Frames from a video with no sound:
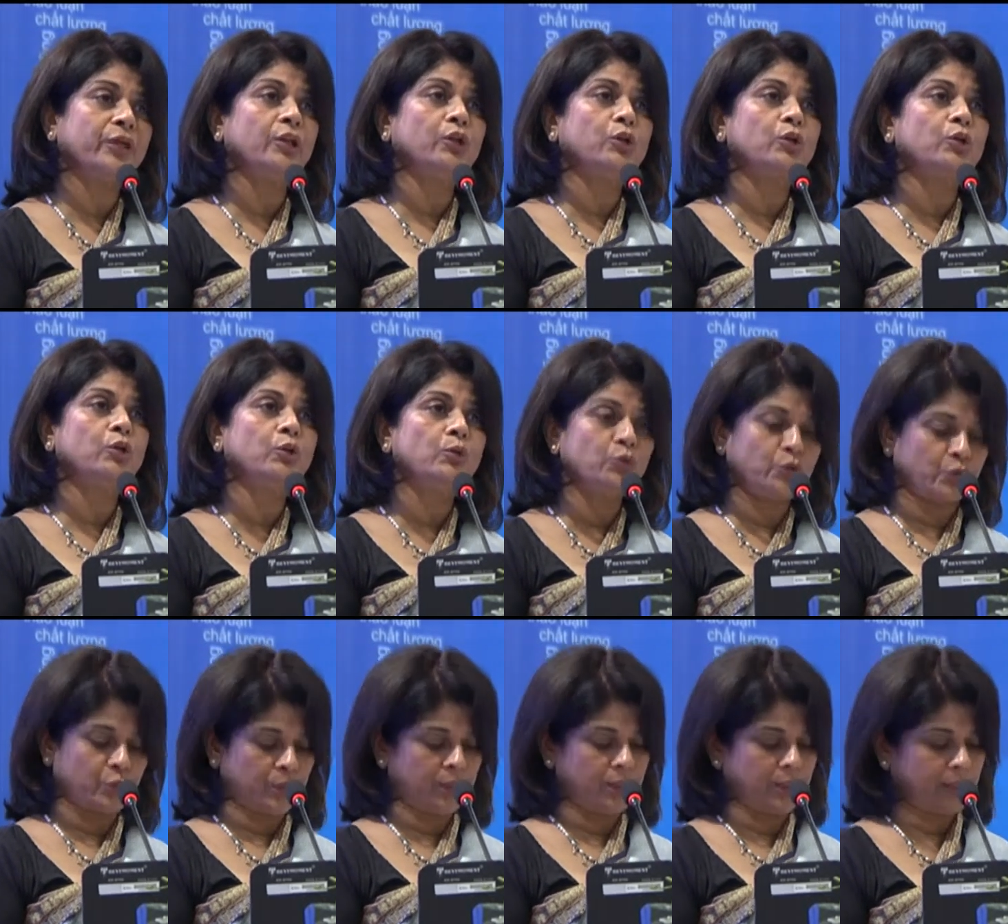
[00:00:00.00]

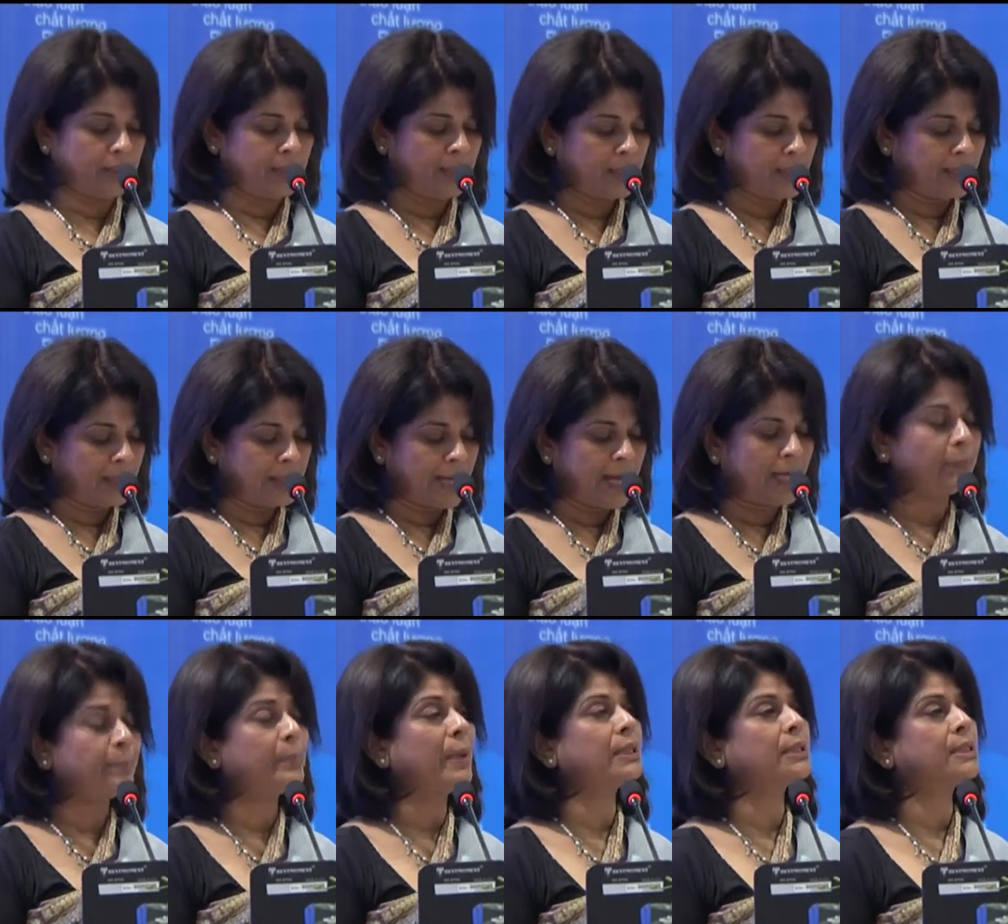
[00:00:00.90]
inclusion
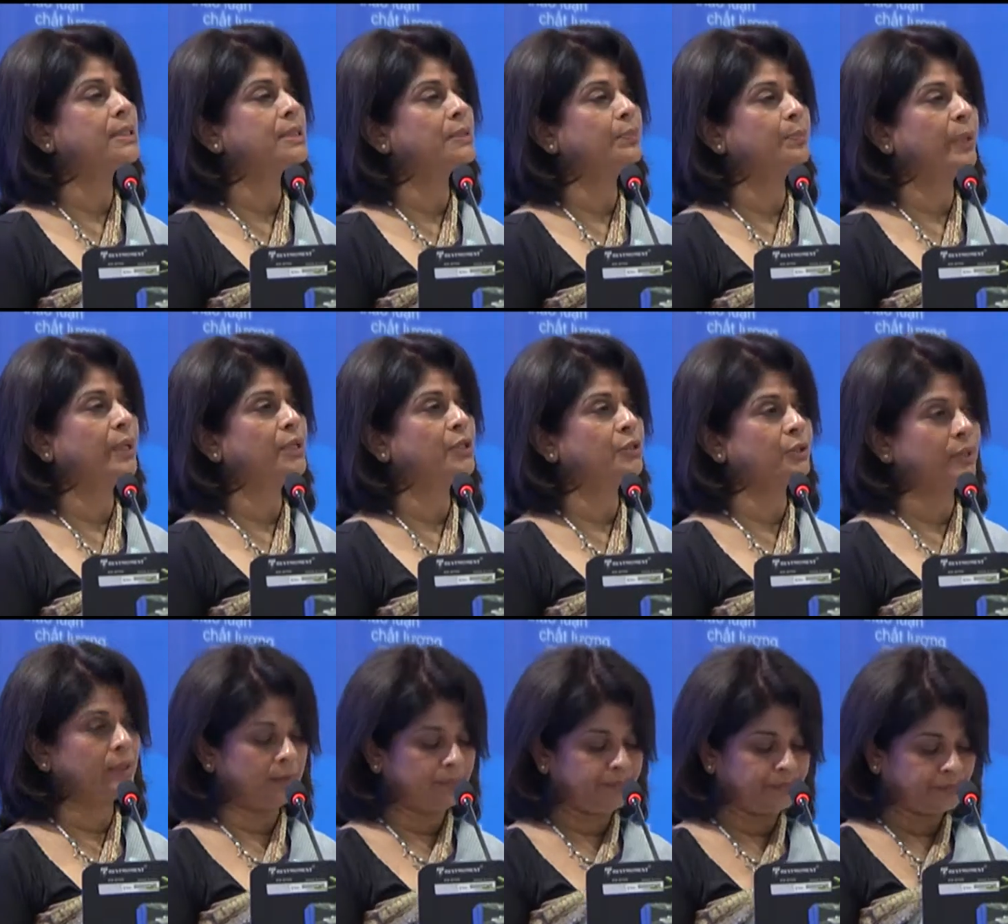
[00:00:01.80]
and
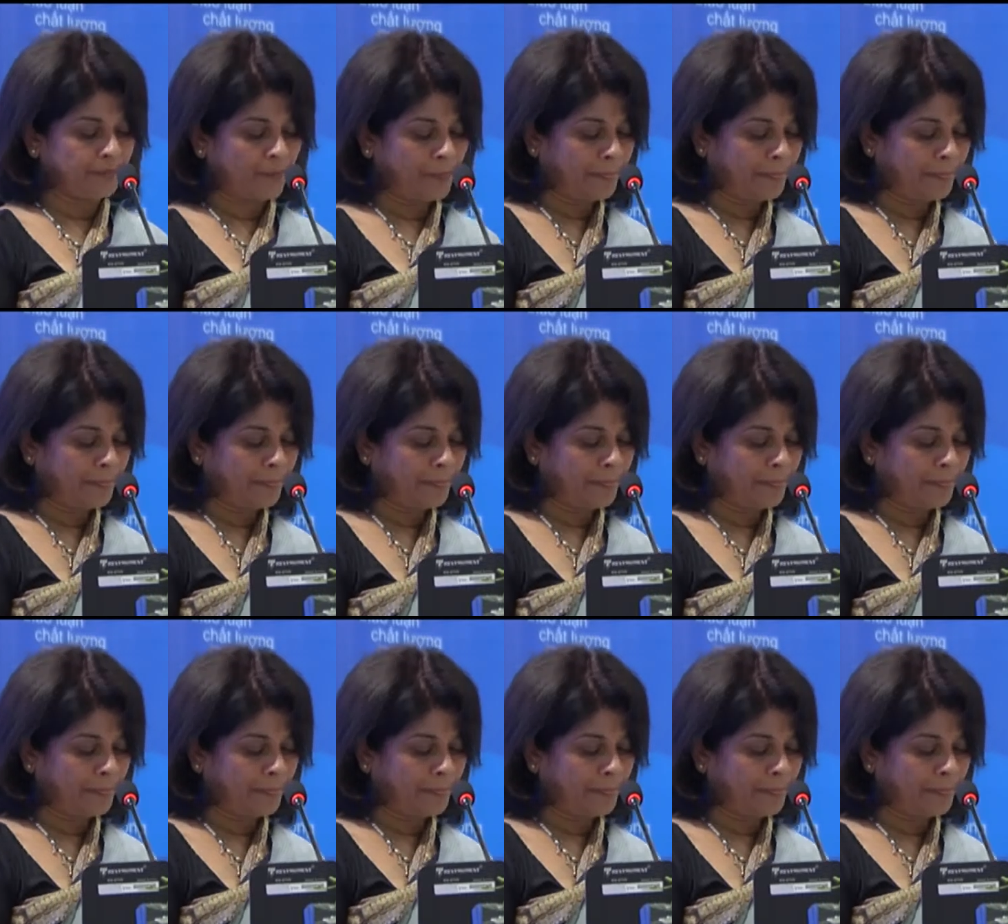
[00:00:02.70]
participation,